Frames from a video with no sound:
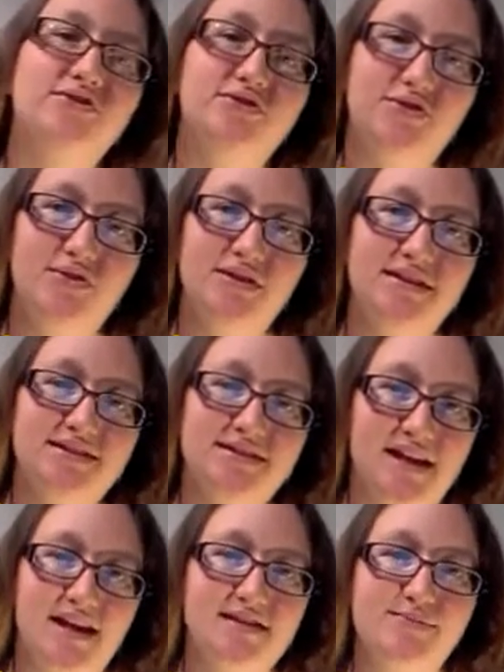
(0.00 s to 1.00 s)
to this
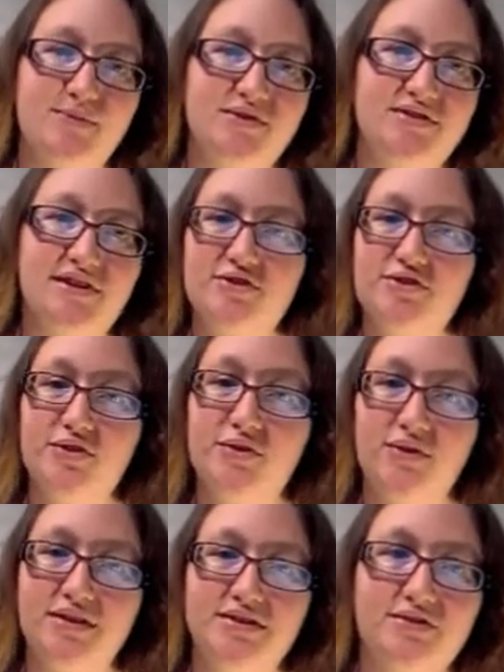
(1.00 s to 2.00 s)
test, procedure,
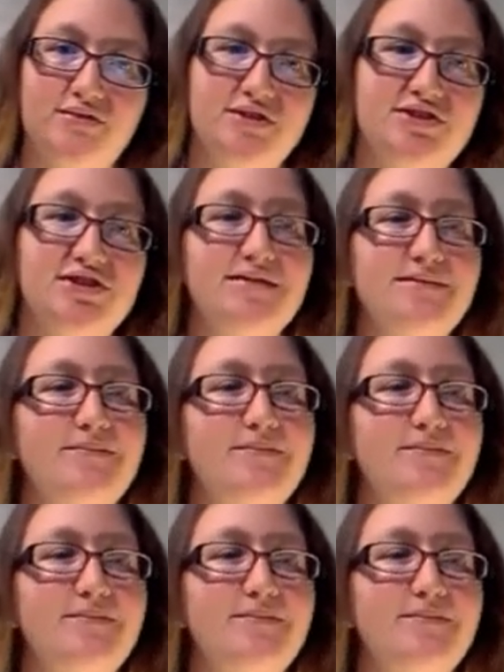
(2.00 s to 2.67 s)
or intervention.